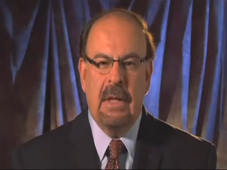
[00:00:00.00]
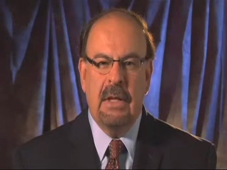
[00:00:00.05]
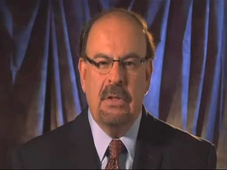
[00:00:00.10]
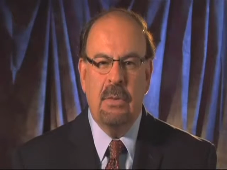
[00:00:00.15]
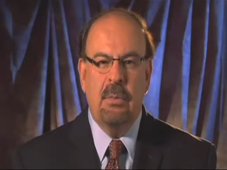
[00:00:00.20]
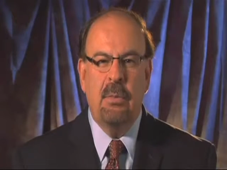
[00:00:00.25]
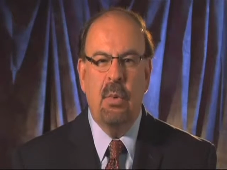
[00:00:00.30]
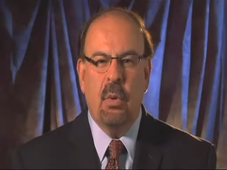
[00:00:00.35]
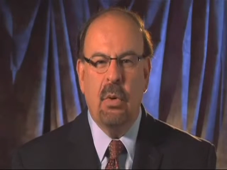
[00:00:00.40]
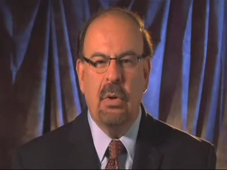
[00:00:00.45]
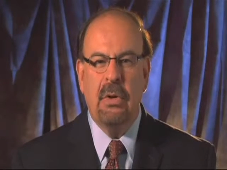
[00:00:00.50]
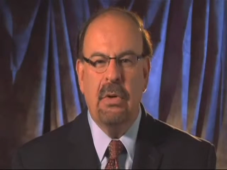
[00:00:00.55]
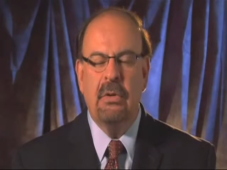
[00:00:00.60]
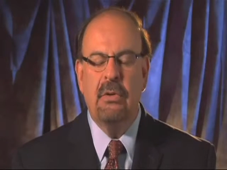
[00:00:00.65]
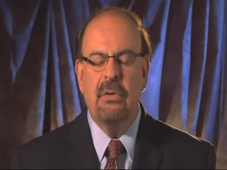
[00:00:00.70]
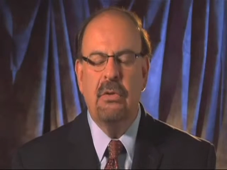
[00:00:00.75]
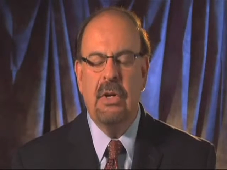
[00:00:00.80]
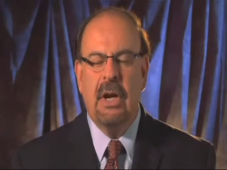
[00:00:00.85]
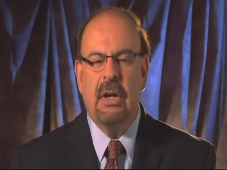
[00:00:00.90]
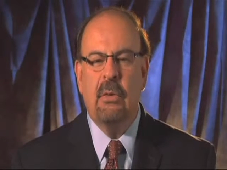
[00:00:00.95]
it's important
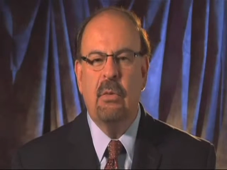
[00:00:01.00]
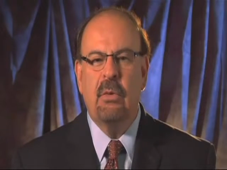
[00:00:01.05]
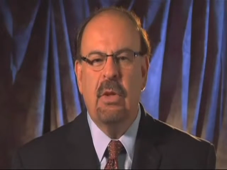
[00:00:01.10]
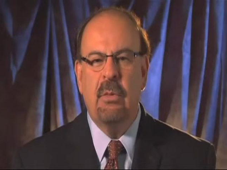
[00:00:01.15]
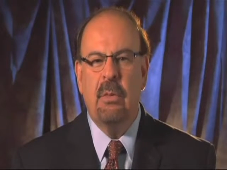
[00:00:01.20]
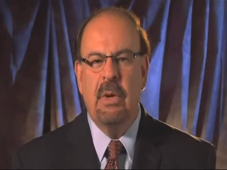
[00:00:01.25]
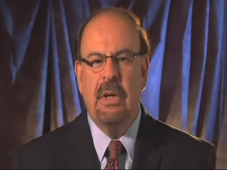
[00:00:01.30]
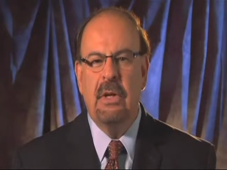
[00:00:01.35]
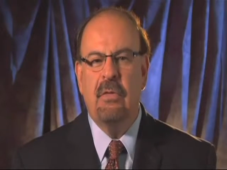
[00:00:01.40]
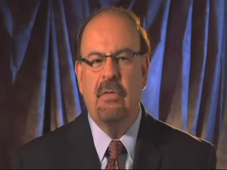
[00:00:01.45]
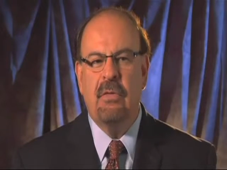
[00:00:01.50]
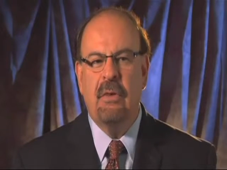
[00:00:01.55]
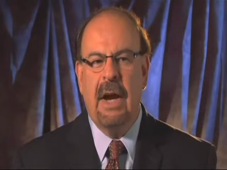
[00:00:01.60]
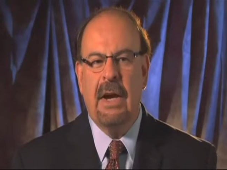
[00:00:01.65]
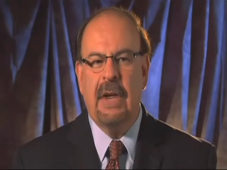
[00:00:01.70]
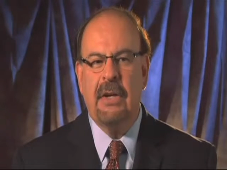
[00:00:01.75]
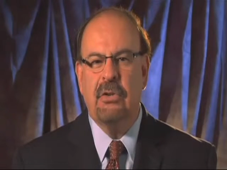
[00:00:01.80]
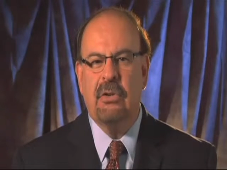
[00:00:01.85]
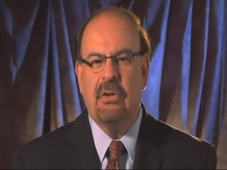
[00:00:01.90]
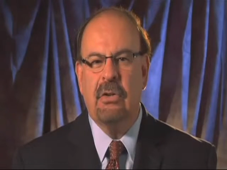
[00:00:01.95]
to check with the
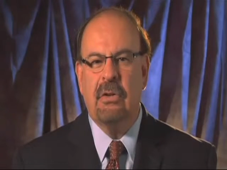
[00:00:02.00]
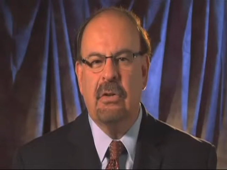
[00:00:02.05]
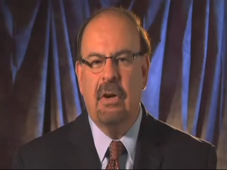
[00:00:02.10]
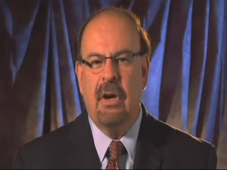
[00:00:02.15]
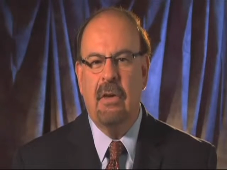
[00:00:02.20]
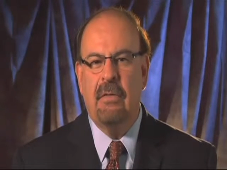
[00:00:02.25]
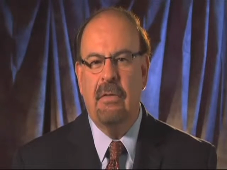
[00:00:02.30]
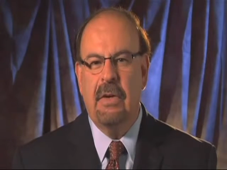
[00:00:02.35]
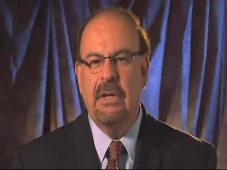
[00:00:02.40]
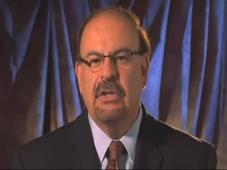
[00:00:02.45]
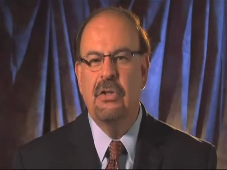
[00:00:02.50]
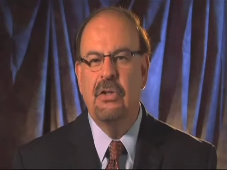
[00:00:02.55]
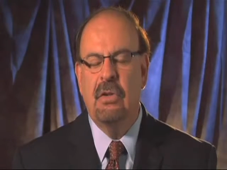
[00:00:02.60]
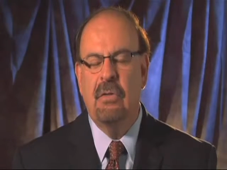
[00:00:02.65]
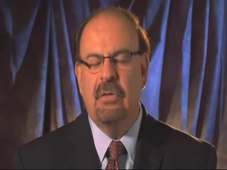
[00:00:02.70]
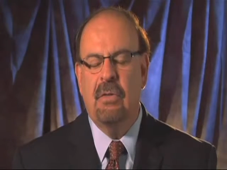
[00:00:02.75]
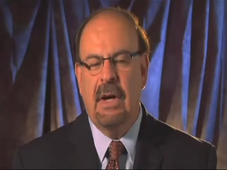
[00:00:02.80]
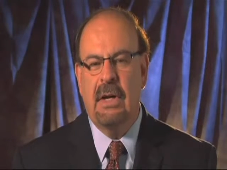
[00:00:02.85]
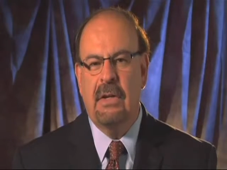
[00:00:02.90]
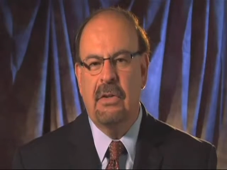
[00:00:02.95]
manufacturer of each
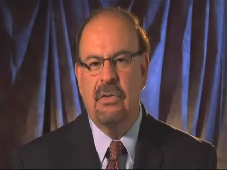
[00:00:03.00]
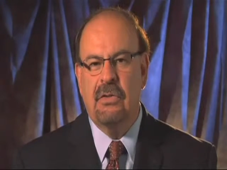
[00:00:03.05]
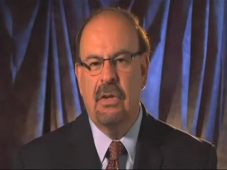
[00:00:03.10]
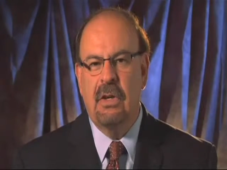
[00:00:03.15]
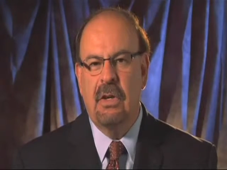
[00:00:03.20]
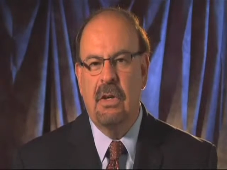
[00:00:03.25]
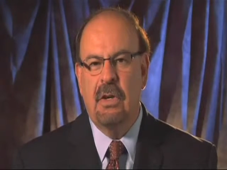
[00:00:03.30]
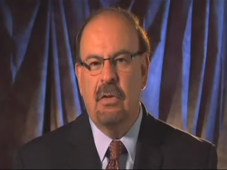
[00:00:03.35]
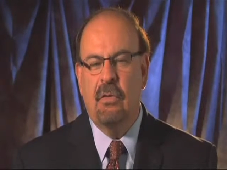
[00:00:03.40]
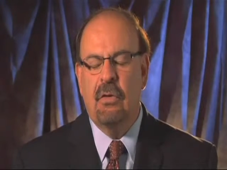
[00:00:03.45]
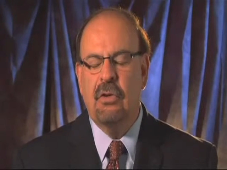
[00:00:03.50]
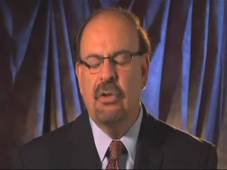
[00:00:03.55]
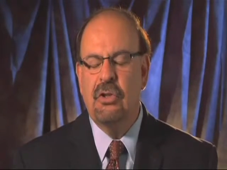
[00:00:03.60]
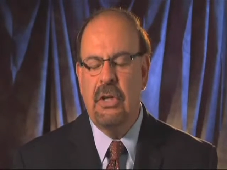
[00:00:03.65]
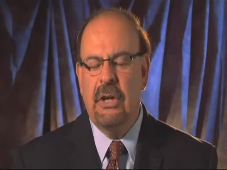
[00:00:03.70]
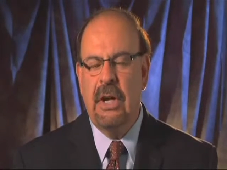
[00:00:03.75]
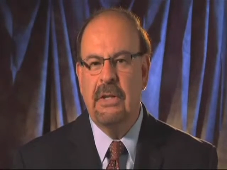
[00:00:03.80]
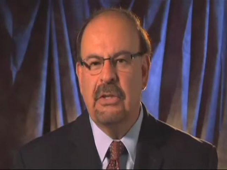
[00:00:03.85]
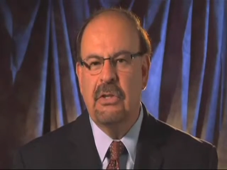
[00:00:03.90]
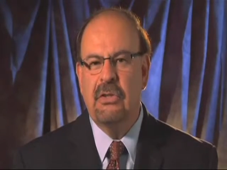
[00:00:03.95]
device for
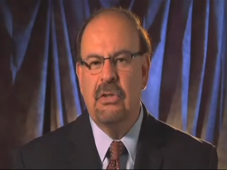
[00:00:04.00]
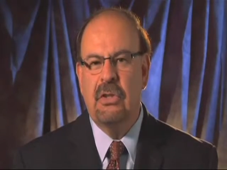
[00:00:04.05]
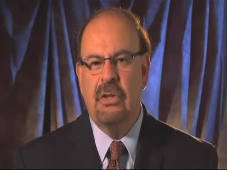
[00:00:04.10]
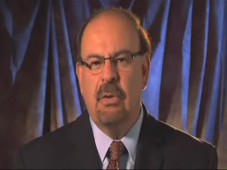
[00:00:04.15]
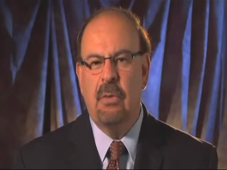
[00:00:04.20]
changes